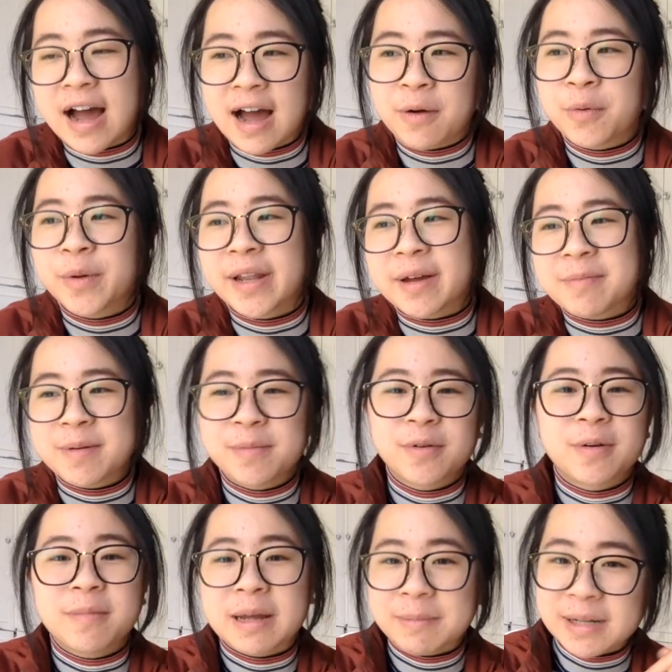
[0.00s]
I would like people
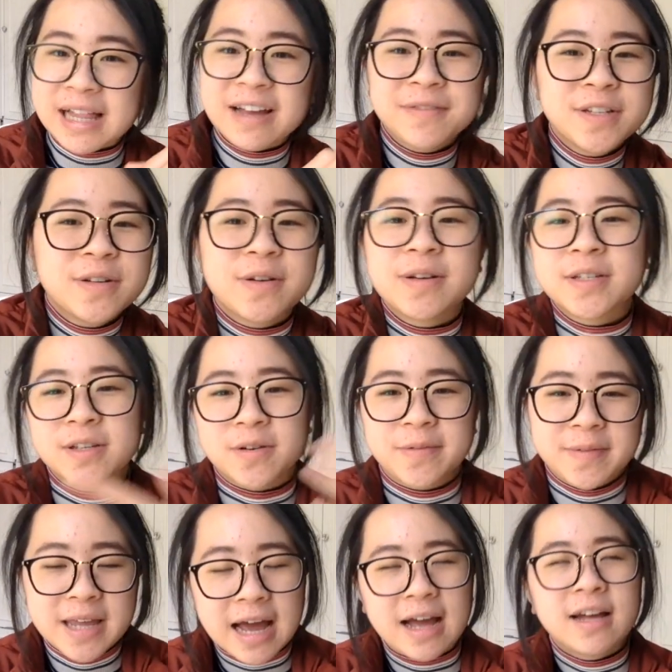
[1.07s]
to make me laugh too. So
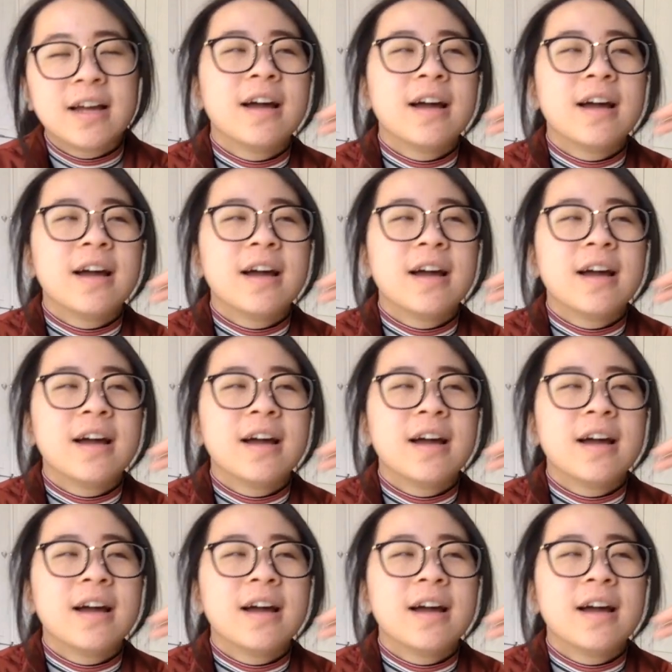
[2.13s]
yeah.